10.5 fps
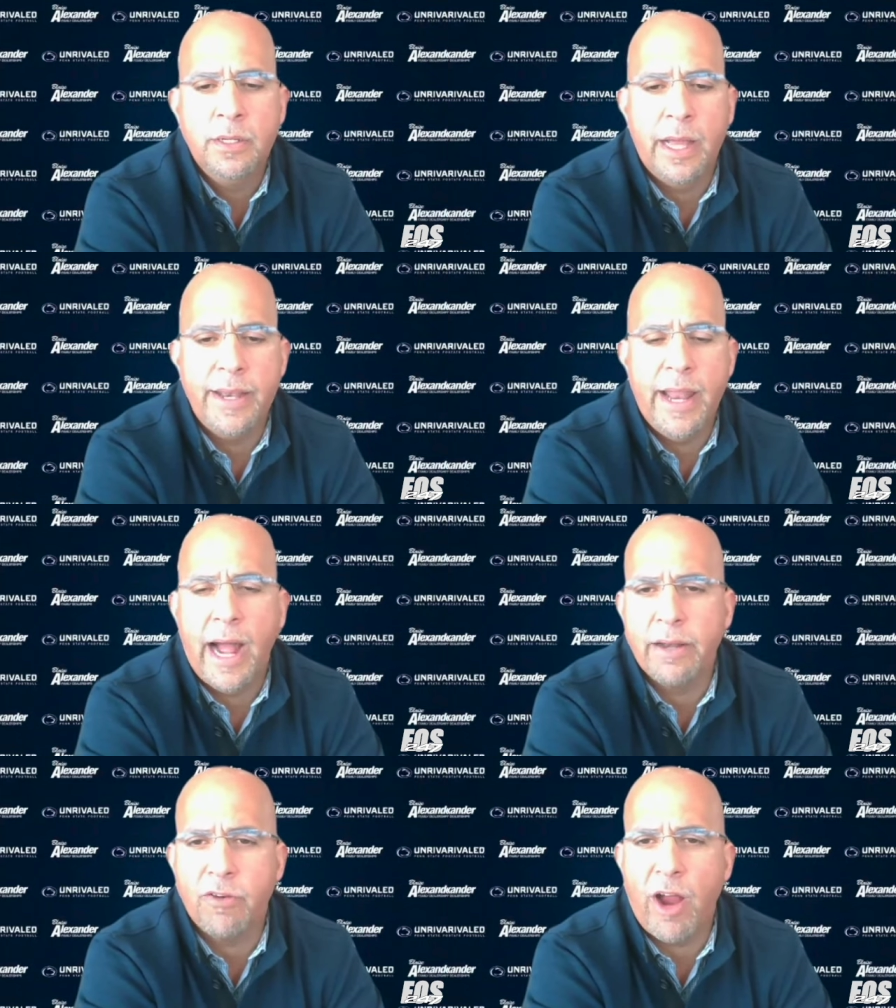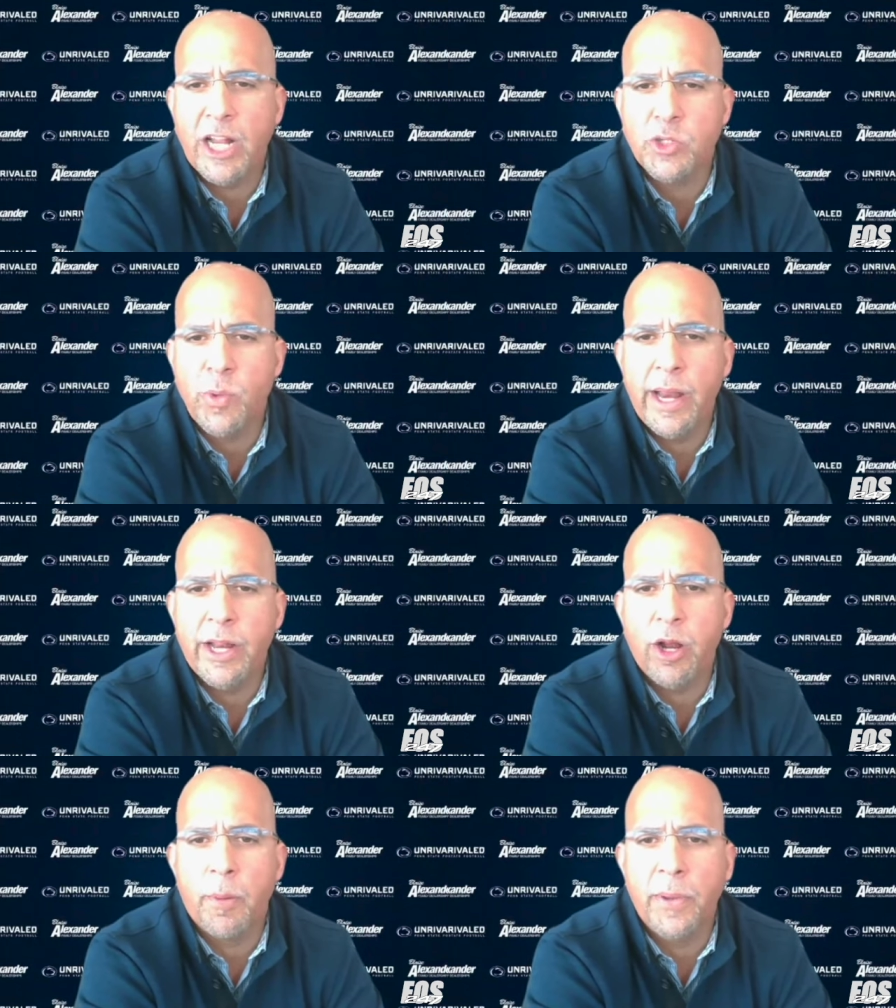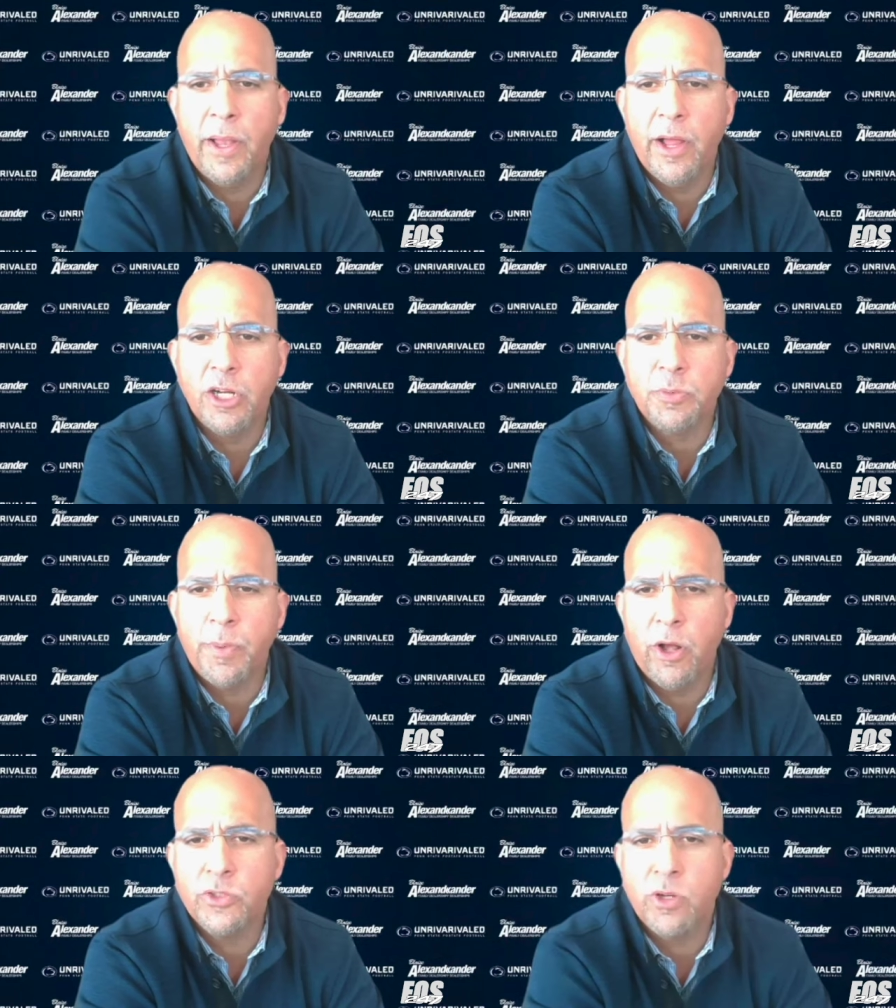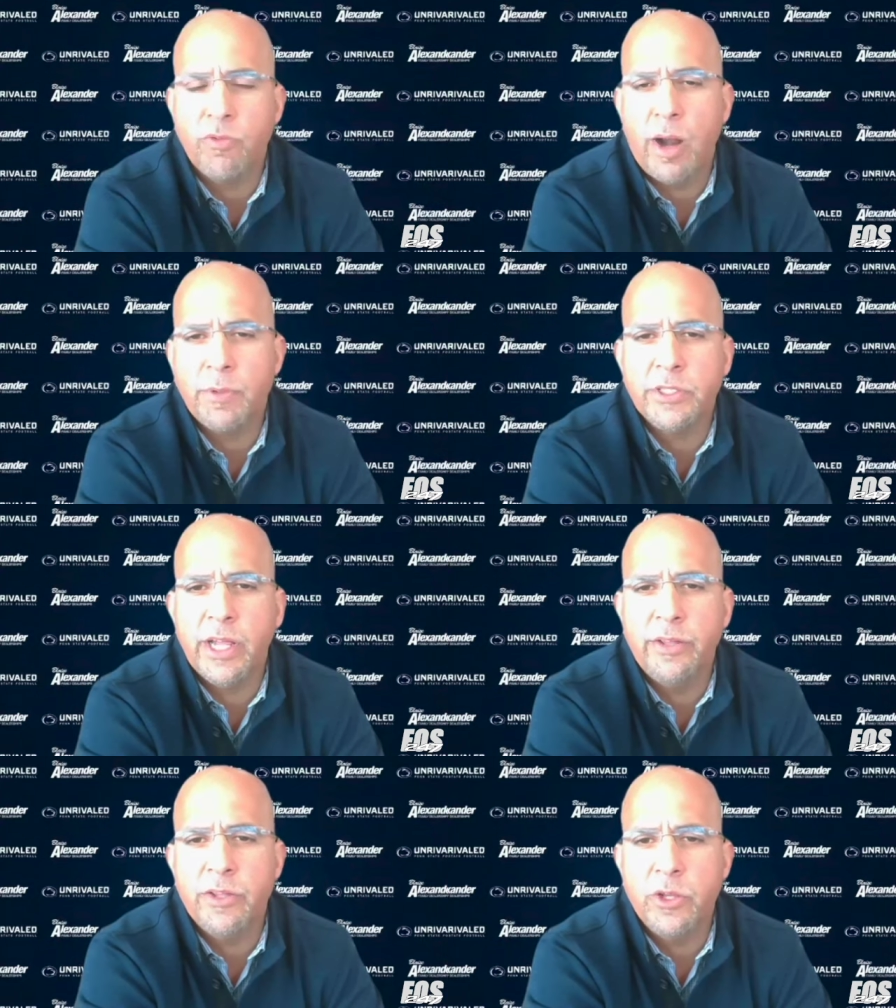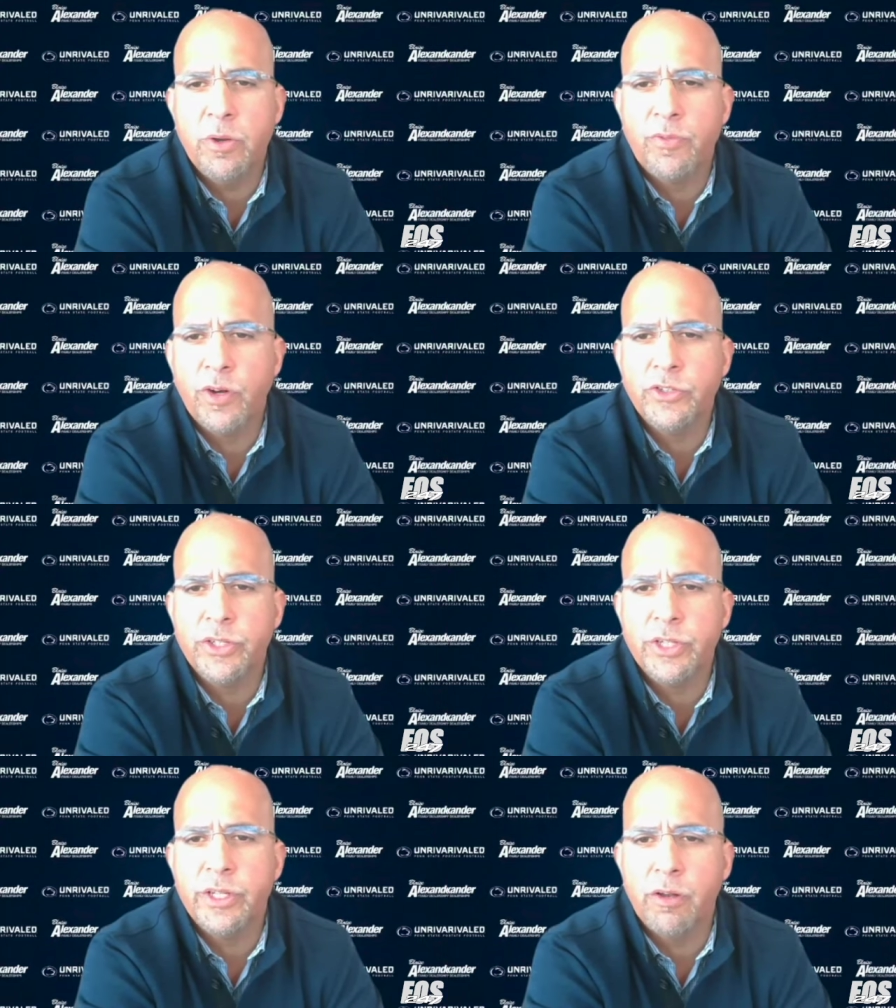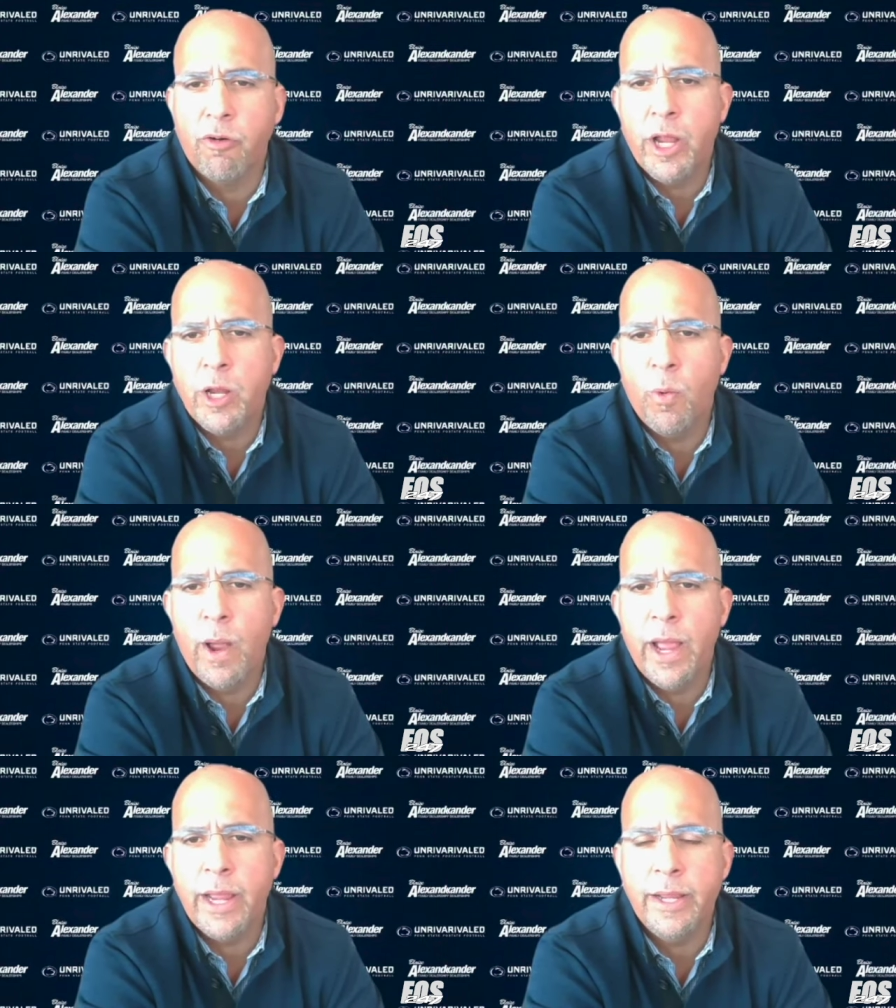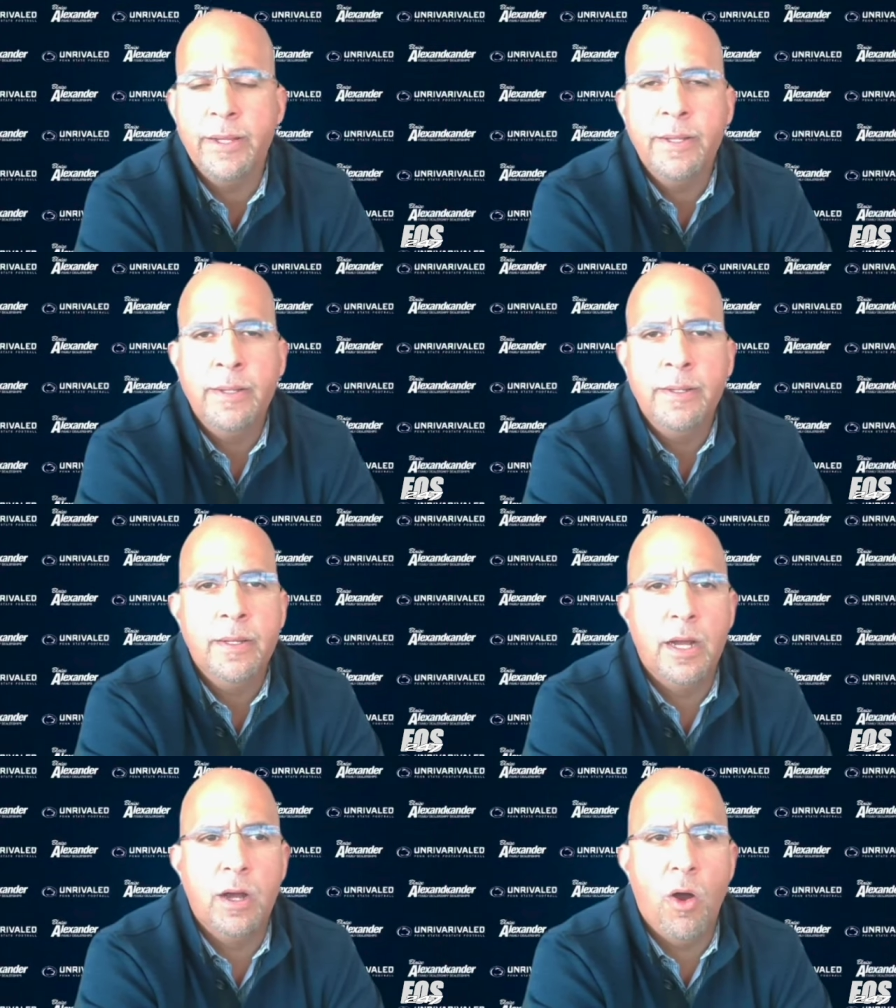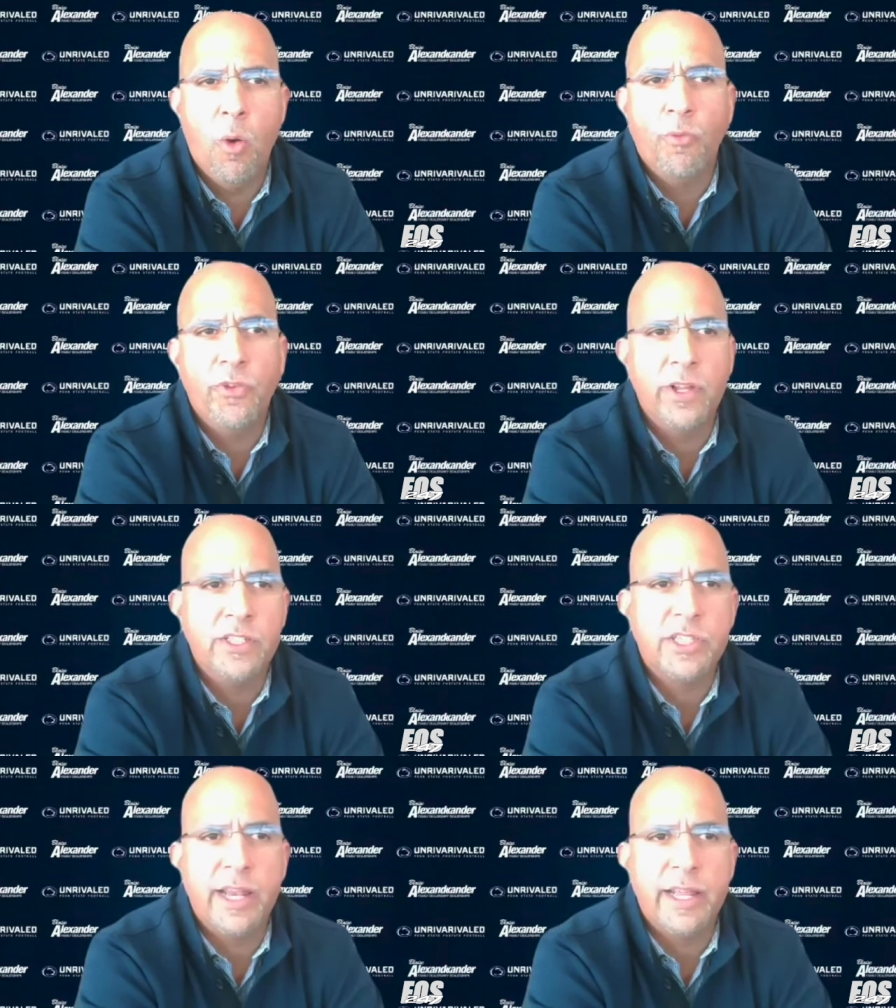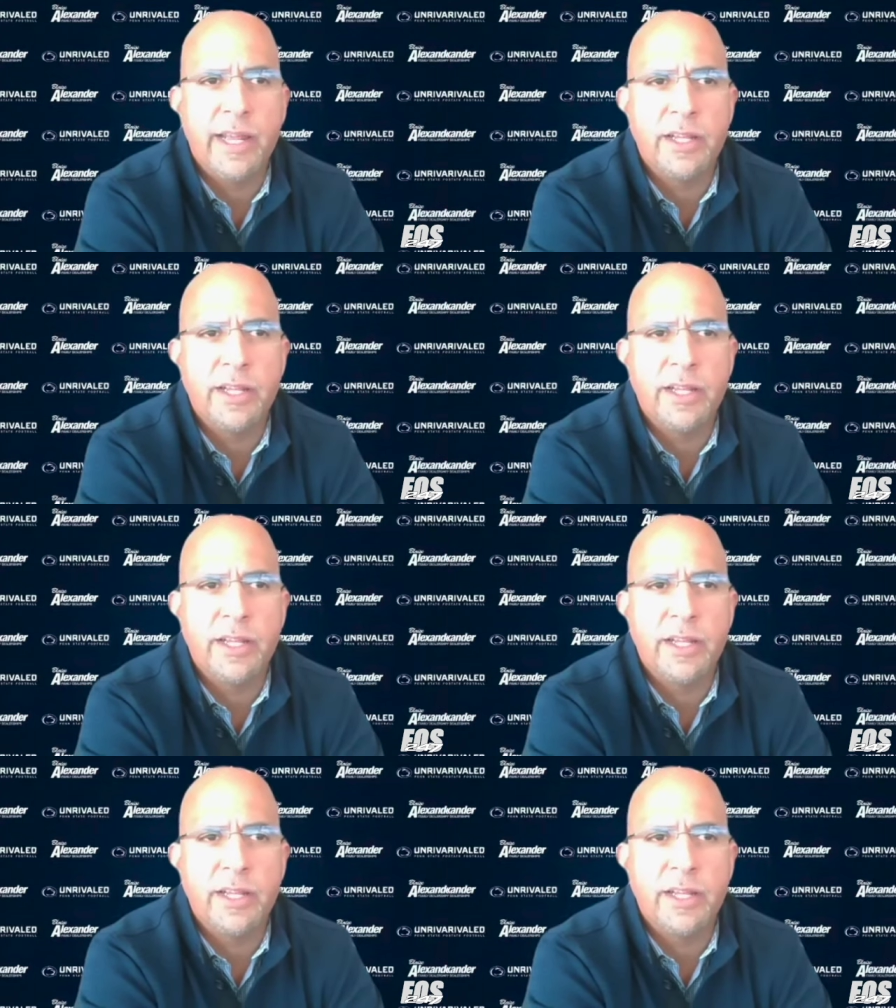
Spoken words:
and not graduating our players, but also representing the university the right way, hopefully setting an